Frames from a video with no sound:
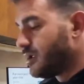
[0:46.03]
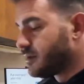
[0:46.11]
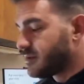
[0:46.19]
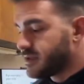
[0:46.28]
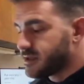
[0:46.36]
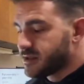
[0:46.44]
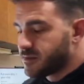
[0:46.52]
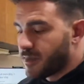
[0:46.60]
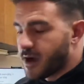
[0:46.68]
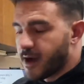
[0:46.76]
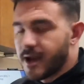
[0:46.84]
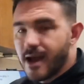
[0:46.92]
This is
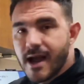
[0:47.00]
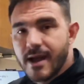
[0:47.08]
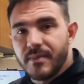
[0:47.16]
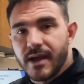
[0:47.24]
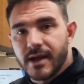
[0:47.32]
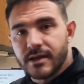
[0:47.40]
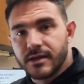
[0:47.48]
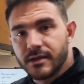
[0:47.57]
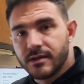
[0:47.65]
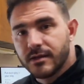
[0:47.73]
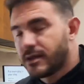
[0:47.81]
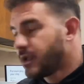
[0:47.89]
my iMac
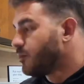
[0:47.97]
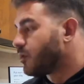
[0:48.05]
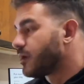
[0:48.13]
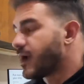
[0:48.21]
keyboard.